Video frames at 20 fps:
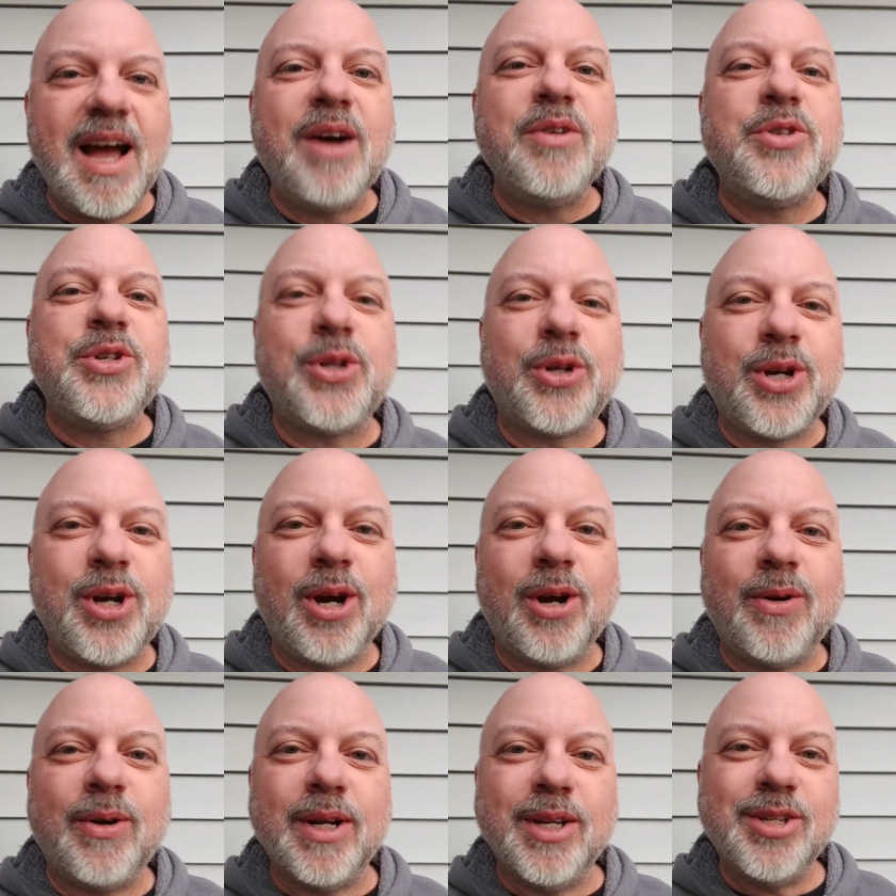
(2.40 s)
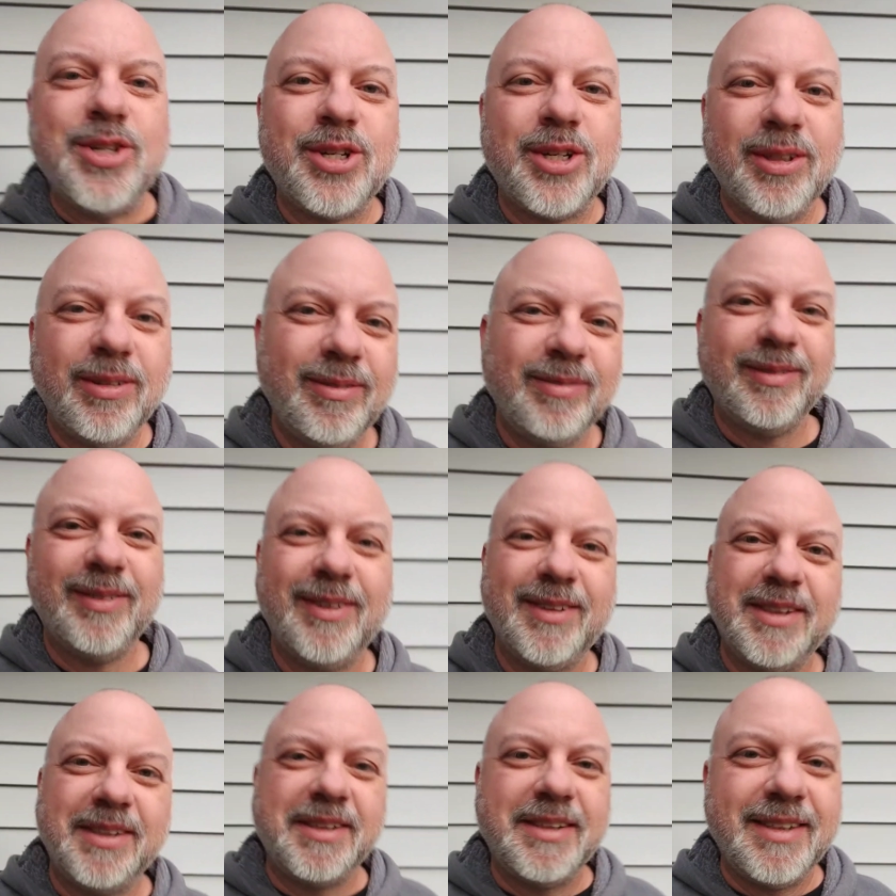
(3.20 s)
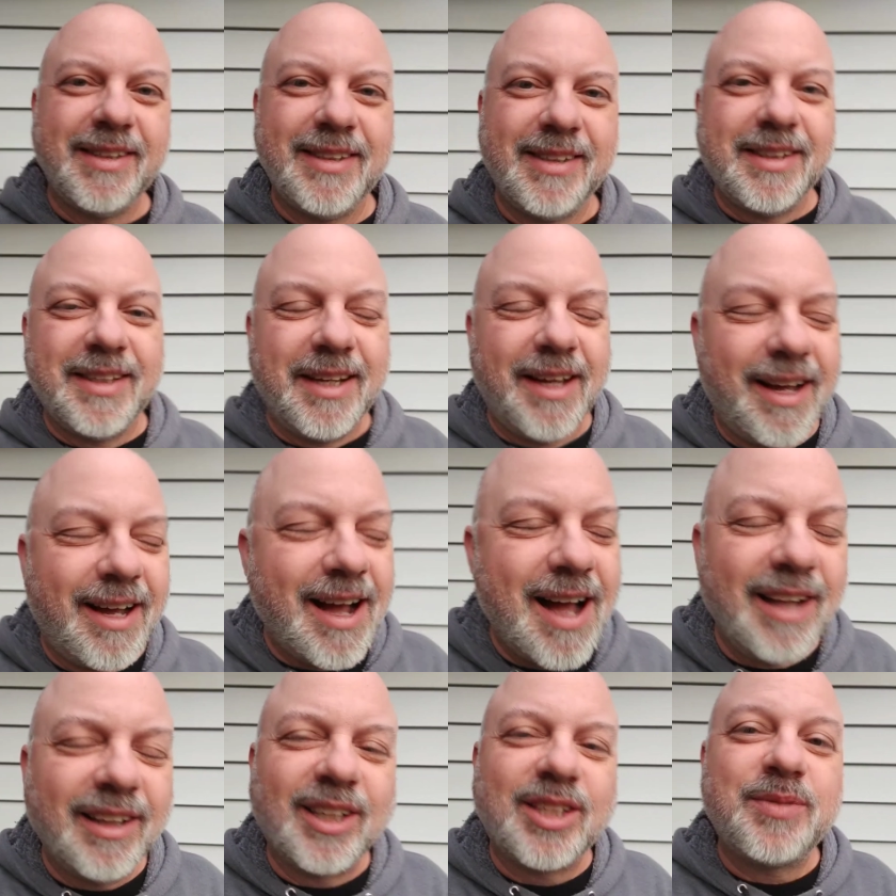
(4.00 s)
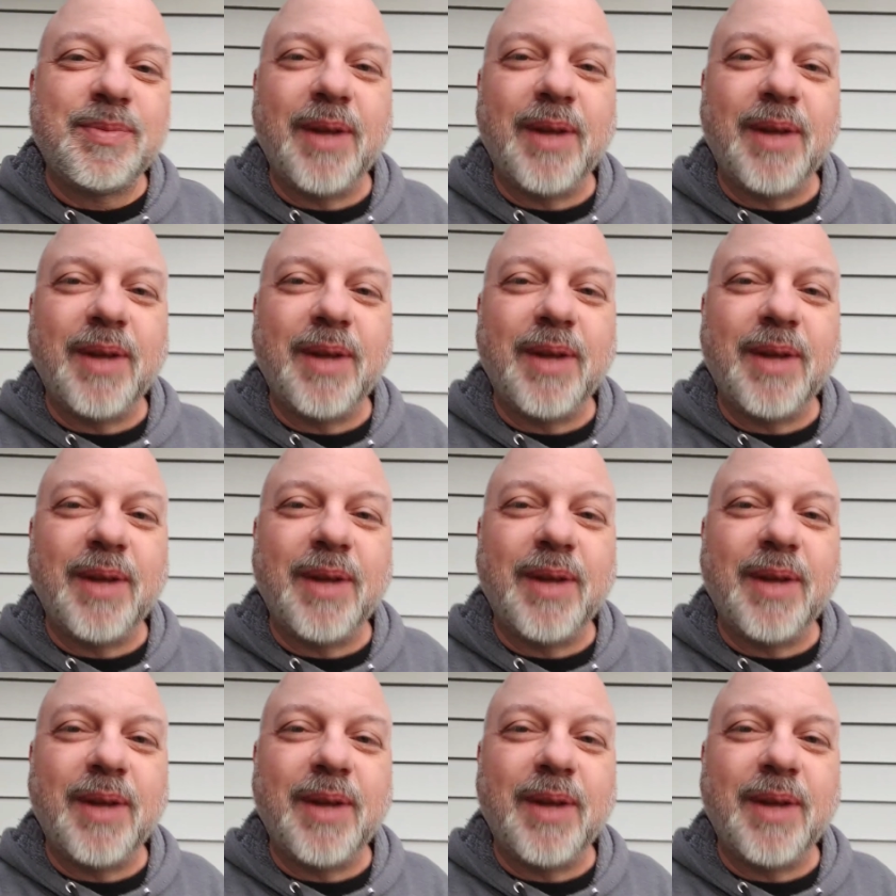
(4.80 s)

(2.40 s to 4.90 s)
How's your courage? I'll